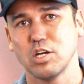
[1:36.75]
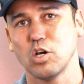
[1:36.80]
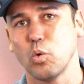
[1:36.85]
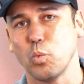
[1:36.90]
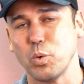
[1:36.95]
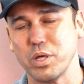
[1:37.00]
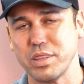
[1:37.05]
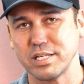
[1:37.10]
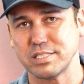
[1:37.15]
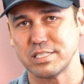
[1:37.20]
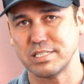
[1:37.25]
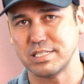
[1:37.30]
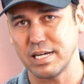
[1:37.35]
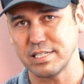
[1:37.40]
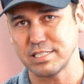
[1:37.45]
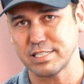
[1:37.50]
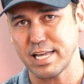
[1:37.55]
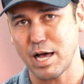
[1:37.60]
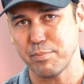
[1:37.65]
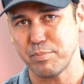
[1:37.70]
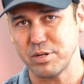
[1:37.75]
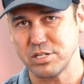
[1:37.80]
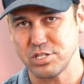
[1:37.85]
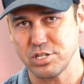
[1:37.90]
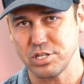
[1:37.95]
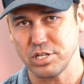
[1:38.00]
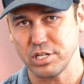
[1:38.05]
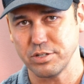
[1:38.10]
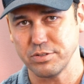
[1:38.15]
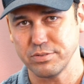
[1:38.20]
when this does happen
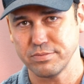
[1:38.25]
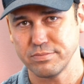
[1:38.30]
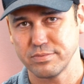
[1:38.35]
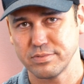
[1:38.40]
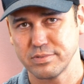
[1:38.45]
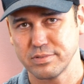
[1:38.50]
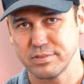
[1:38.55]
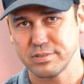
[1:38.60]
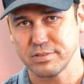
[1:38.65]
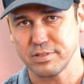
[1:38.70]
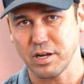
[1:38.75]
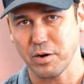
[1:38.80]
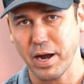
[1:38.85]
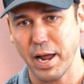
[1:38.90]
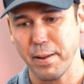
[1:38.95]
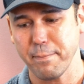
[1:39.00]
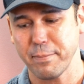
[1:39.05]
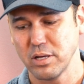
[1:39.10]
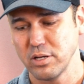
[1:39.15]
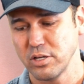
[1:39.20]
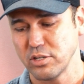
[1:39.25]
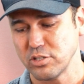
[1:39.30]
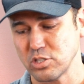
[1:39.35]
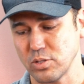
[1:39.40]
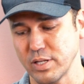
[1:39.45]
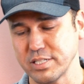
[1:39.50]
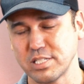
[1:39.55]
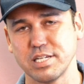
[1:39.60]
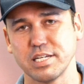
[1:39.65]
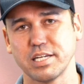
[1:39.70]
to you. All right, so
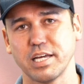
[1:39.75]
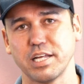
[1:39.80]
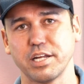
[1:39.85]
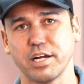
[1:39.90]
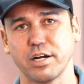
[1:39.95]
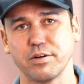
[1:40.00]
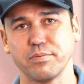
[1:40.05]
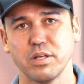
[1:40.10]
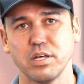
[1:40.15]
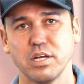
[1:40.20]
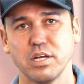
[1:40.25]
let's dig in here.